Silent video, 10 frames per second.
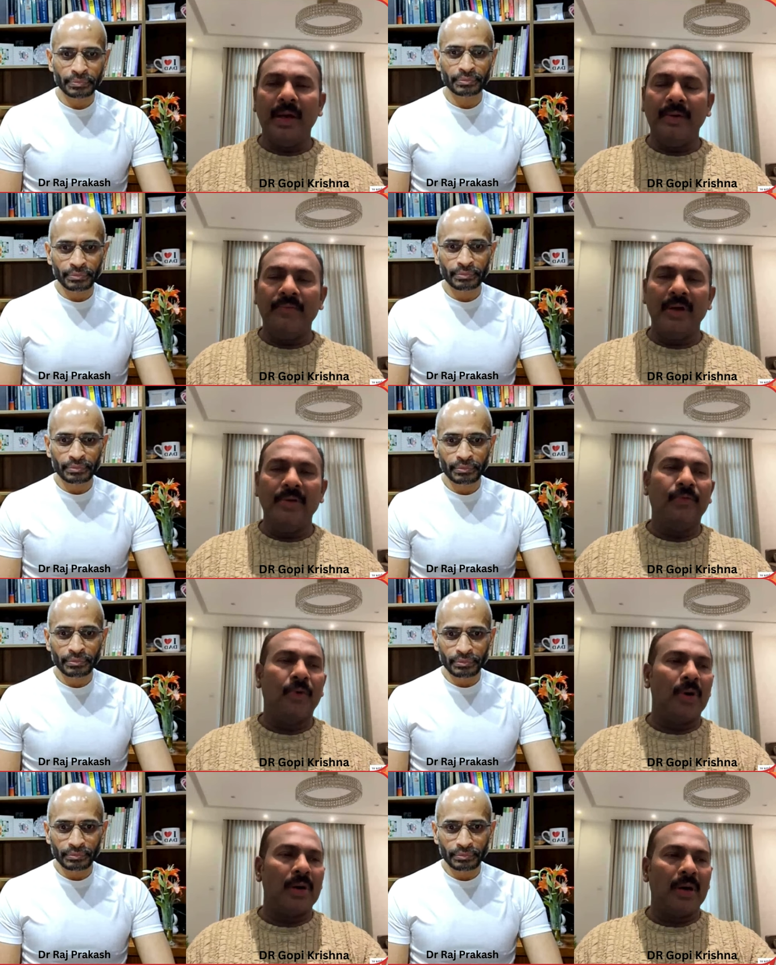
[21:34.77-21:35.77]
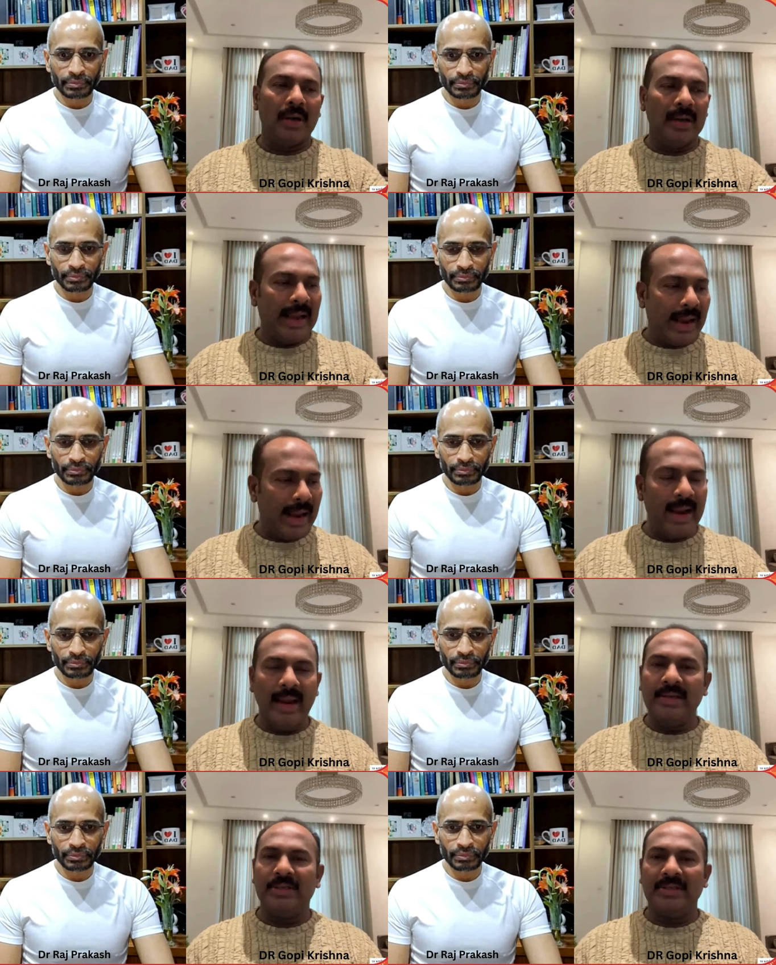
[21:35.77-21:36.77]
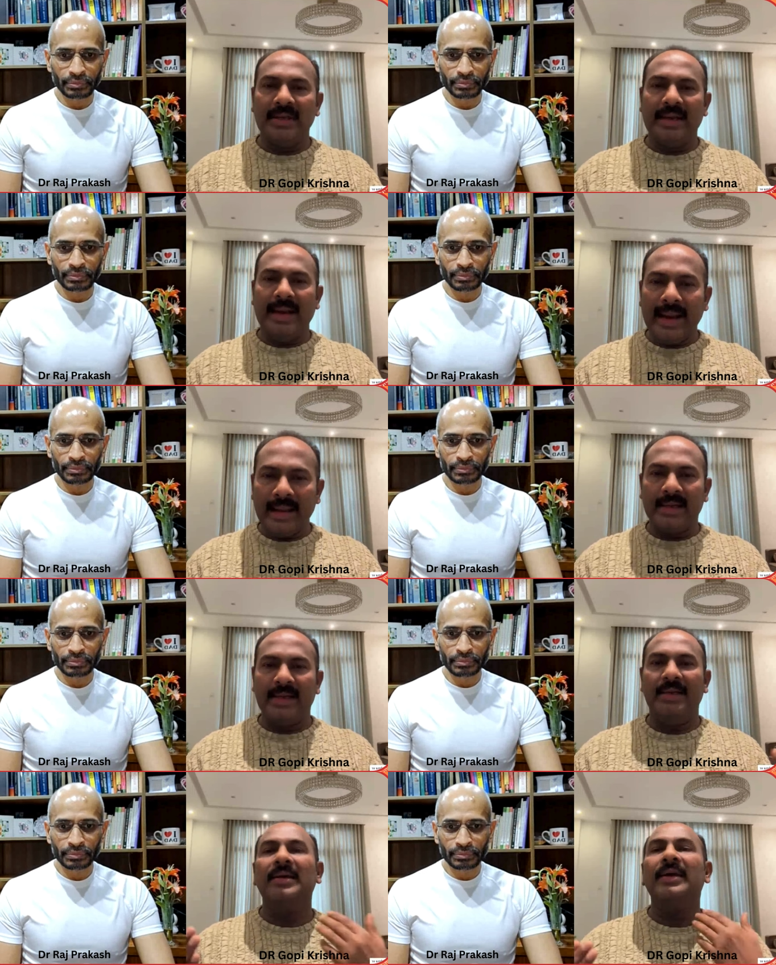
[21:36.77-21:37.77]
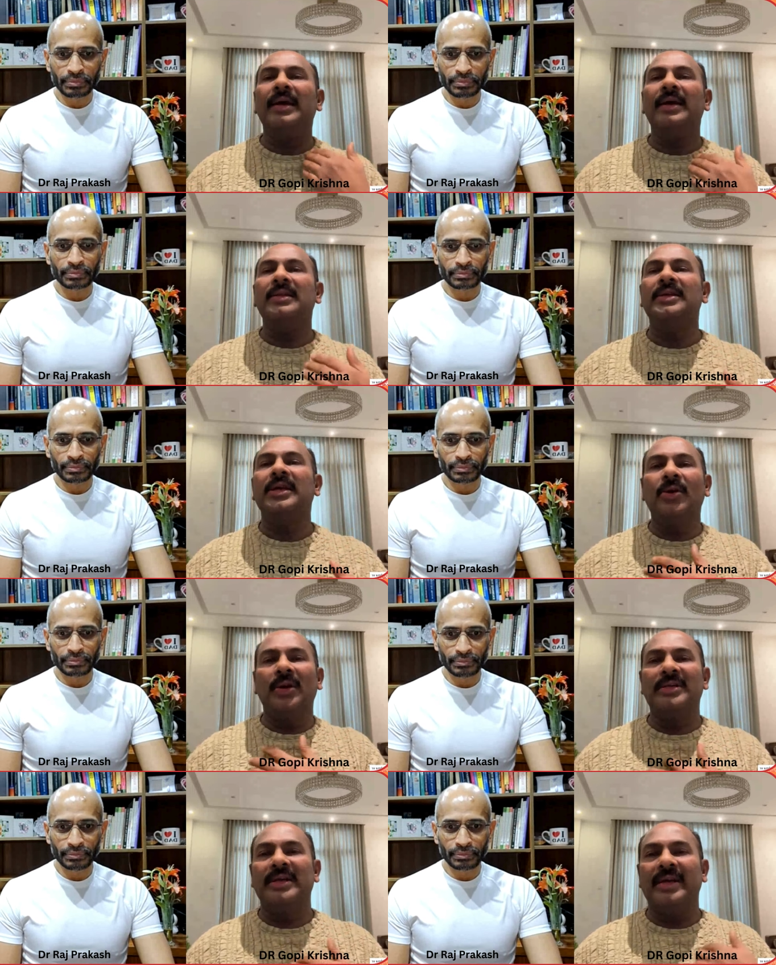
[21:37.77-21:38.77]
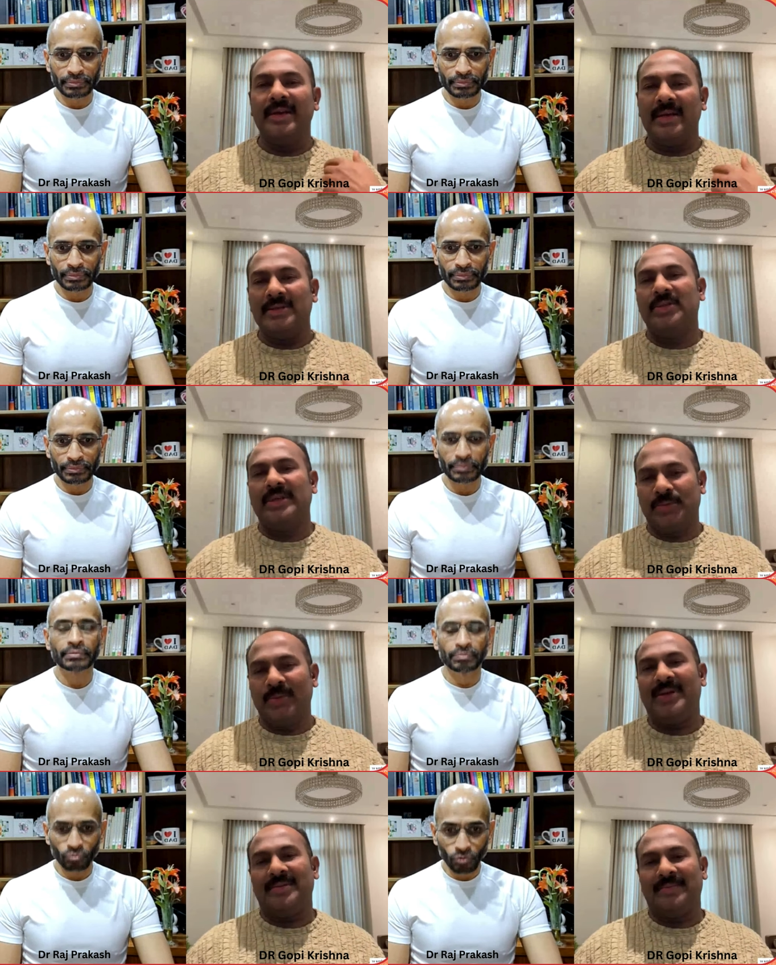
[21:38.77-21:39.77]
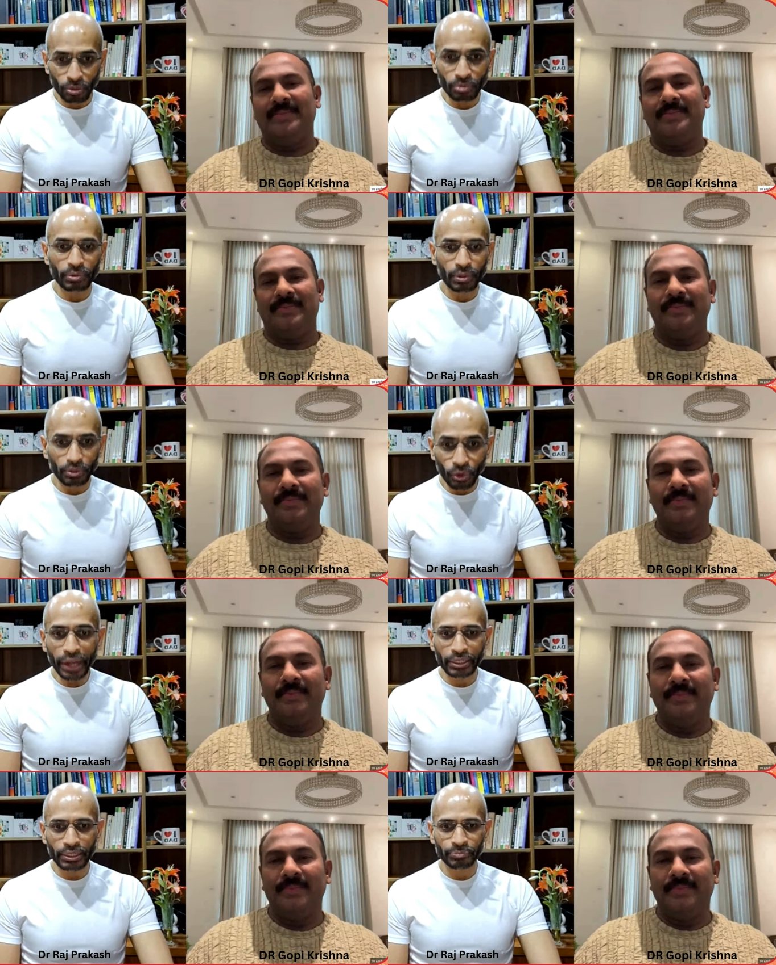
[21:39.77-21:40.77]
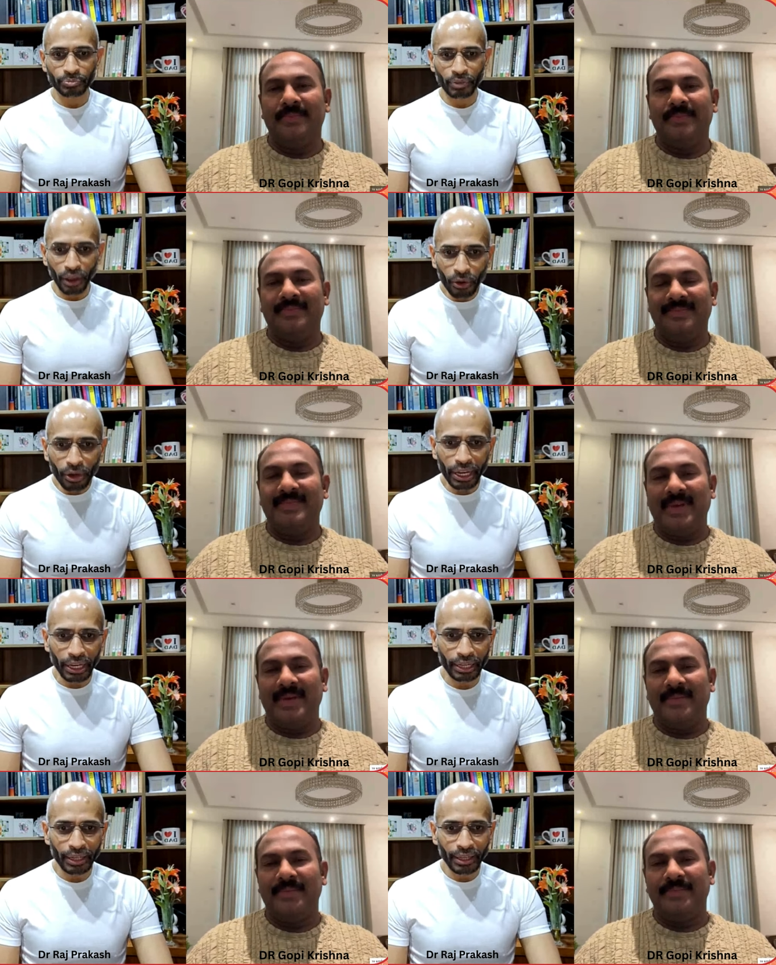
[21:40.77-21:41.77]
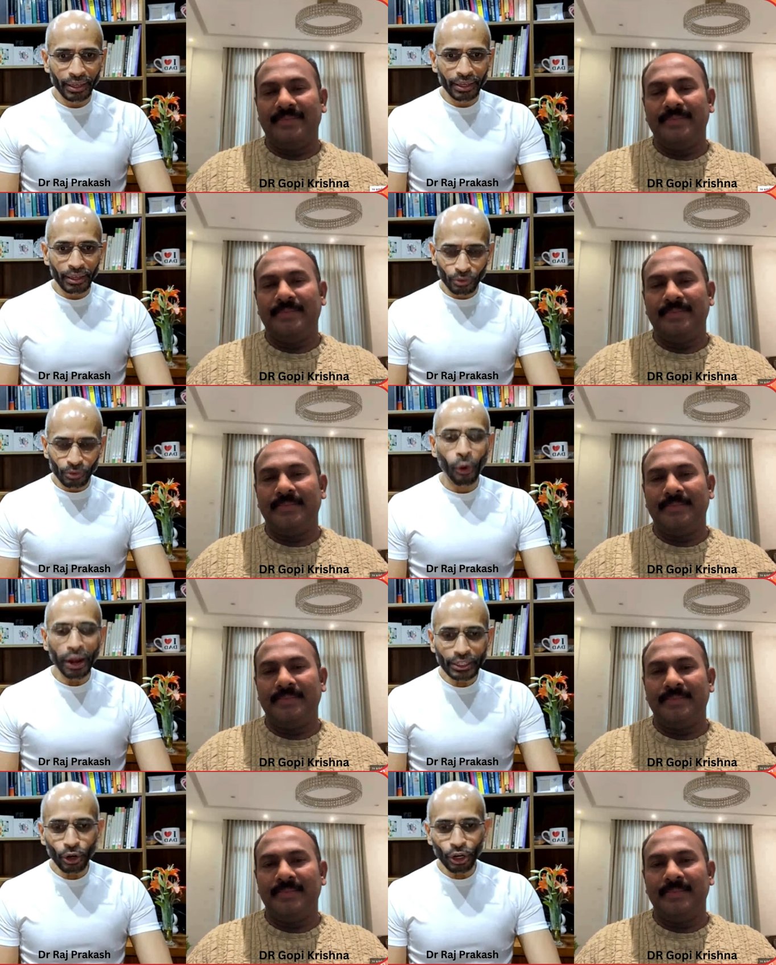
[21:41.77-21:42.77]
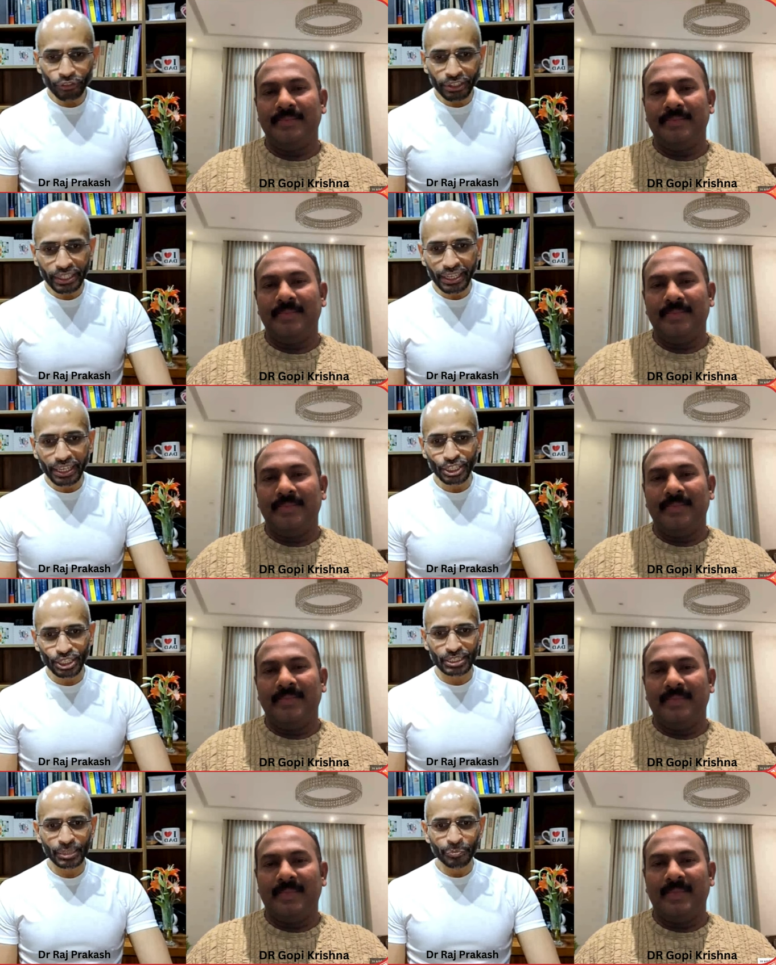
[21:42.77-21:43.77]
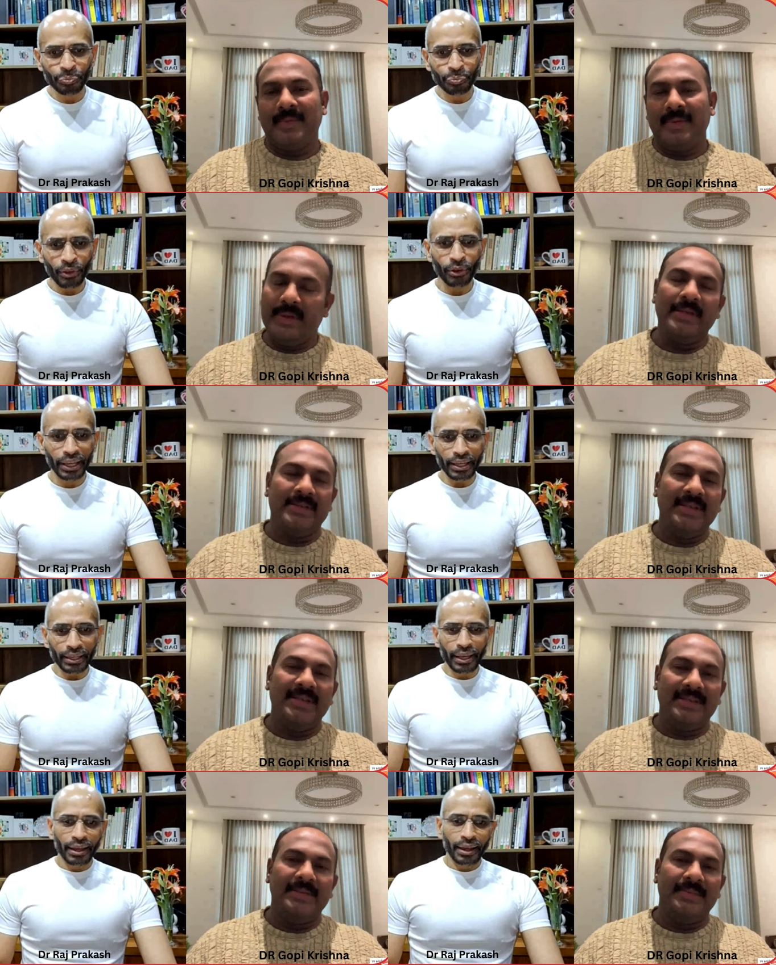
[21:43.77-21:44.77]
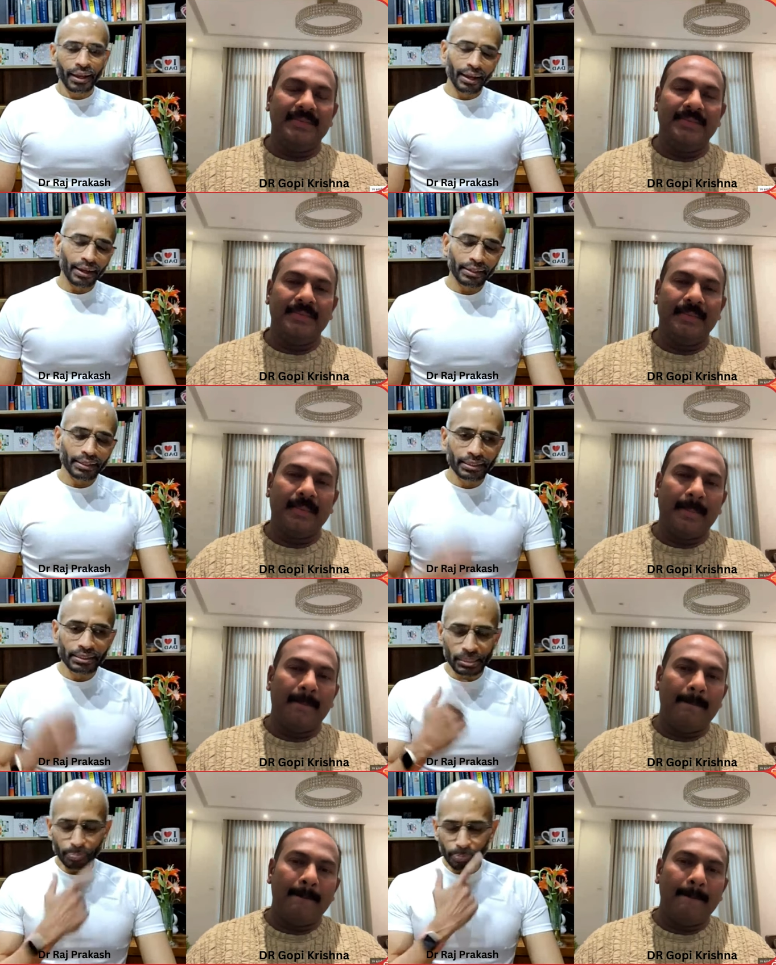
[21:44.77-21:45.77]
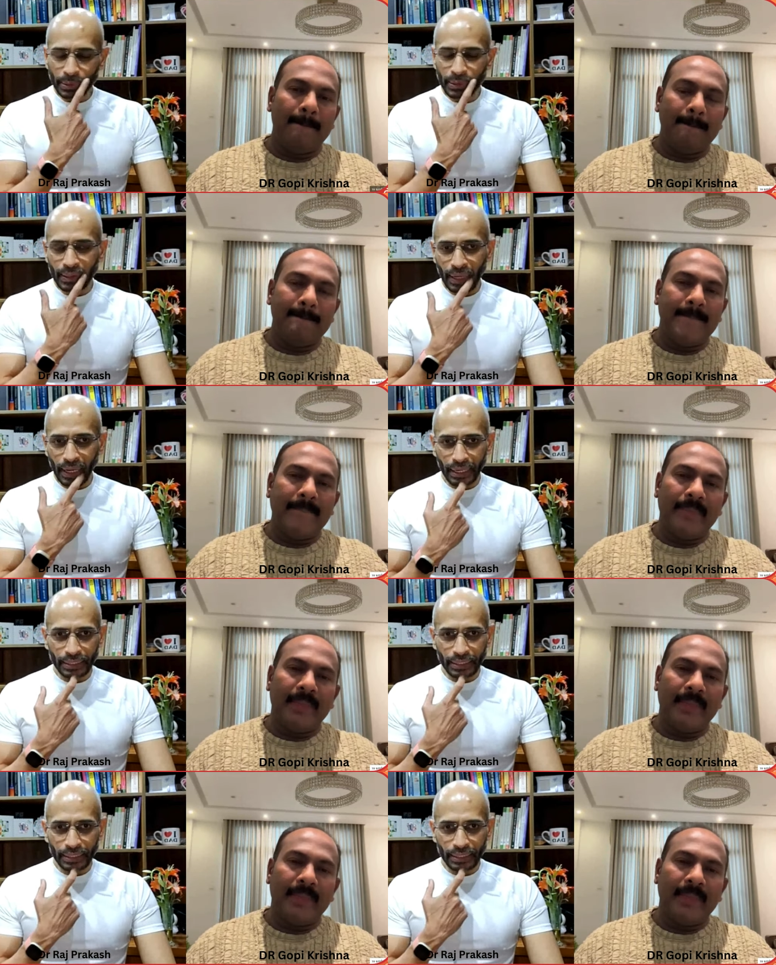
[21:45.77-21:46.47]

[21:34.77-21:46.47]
Speaker 1: I have done for uh, hands, neck, and the decollete areas as well.
Speaker 2: Right. Okay. Quite a lot of indications. Okay. Uh, in simple